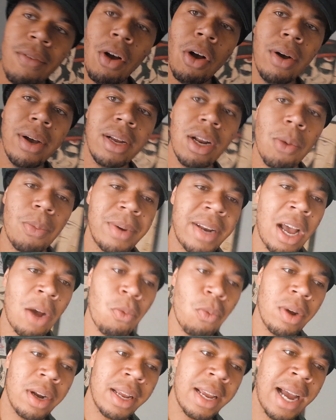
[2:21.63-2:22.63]
Following up with that
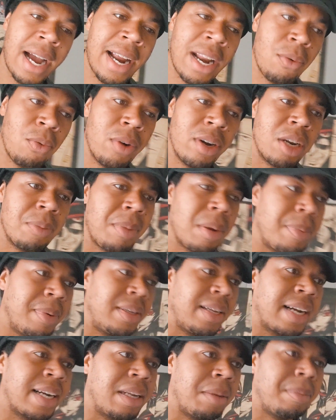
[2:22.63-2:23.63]
one guy that wanted to be
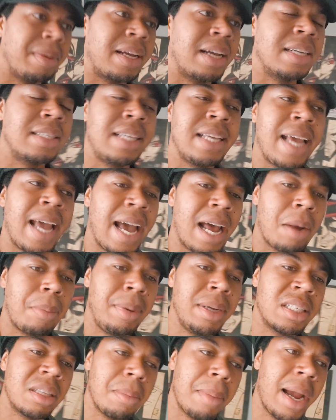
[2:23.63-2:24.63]
protected because he had a
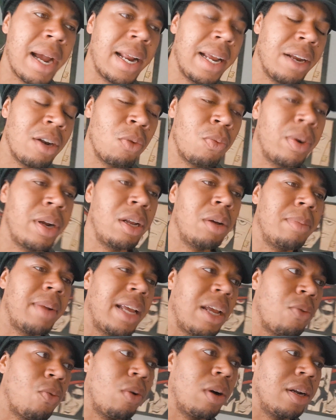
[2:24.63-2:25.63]
piece of man eater with him
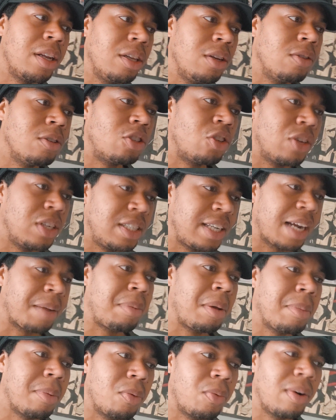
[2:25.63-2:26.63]
that he wanted to use to inject
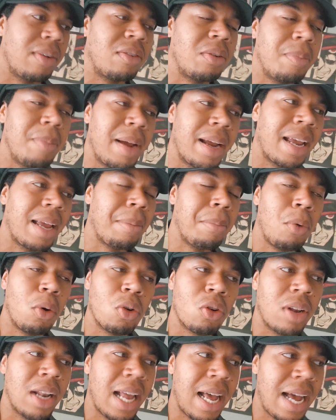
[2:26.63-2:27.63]
people with to make
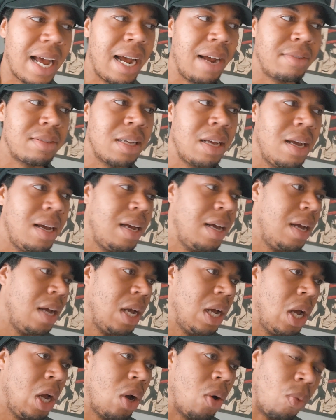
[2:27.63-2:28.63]
immortal lives,
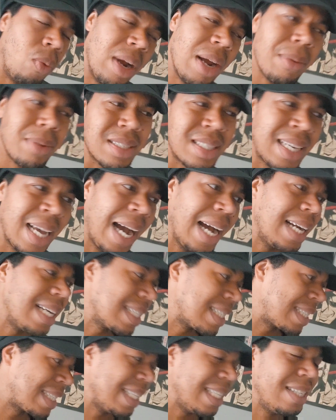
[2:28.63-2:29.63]
we was kind
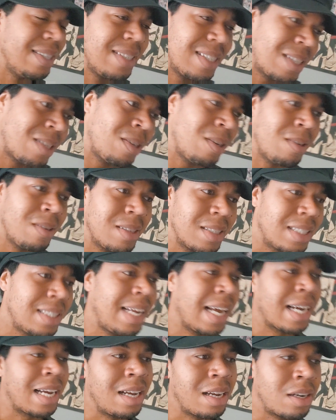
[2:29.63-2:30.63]
of geared towards
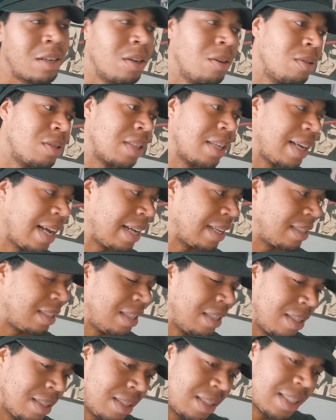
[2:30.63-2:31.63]
that conclusion that
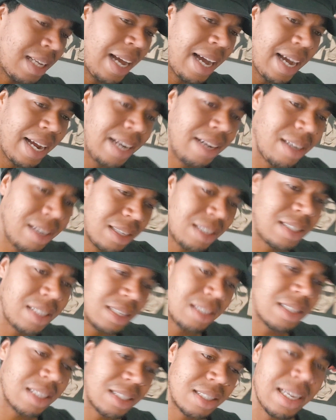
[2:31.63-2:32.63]
the side this
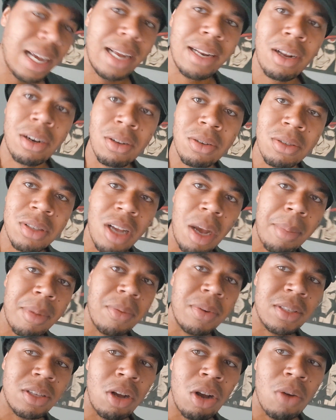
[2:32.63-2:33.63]
the side Dr. Usami
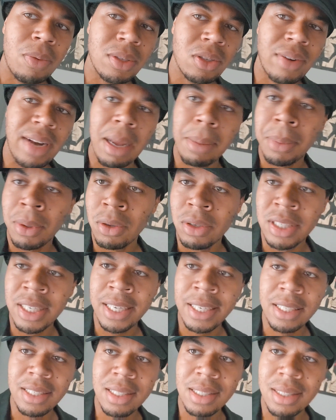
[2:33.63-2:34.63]
was on was on that bullshit.